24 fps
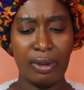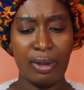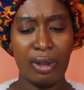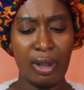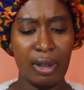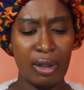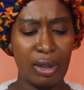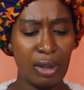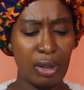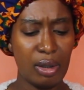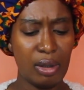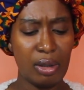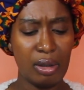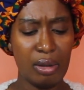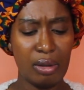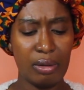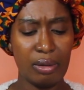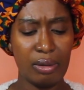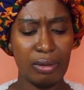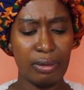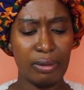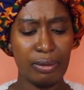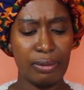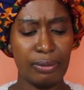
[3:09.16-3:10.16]
a
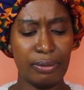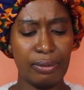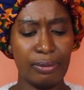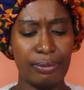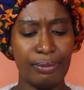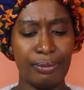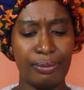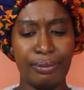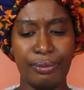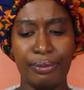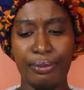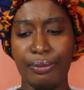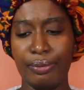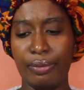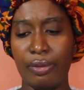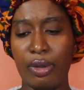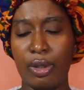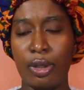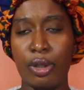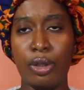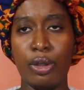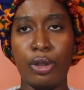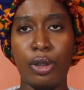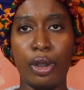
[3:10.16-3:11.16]
little
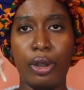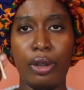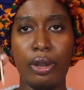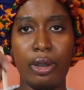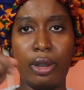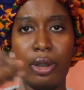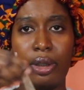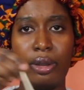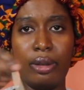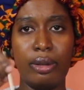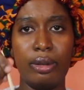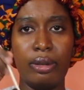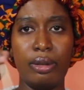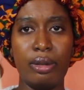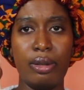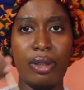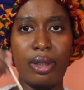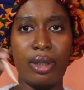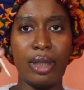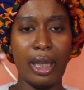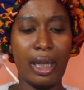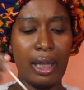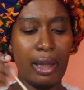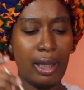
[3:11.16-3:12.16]
stir
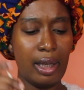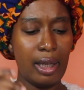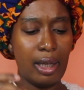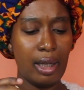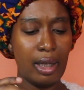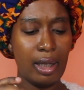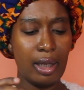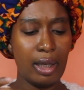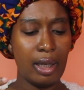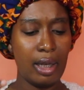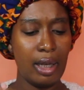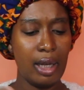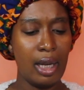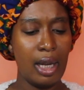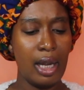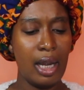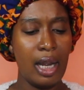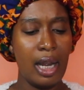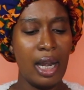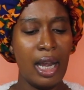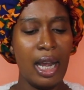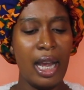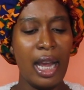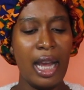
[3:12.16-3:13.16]
stick thing.
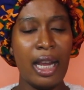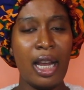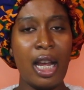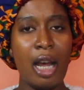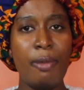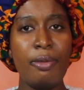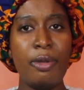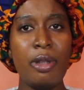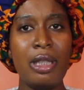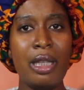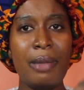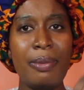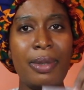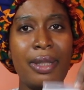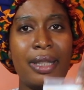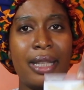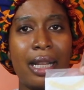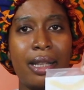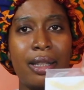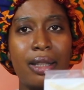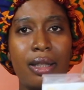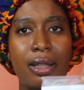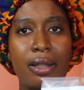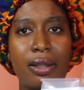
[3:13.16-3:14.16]
It comes with some
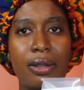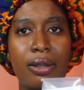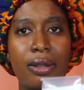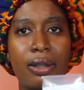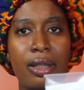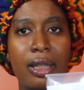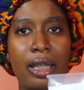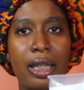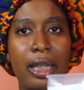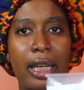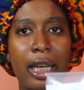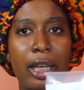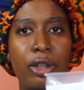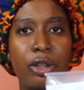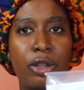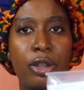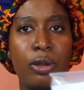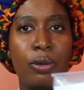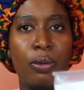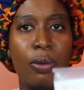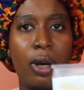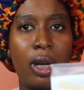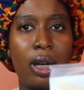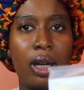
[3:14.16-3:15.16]
stencils in case
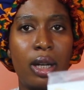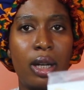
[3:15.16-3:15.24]
you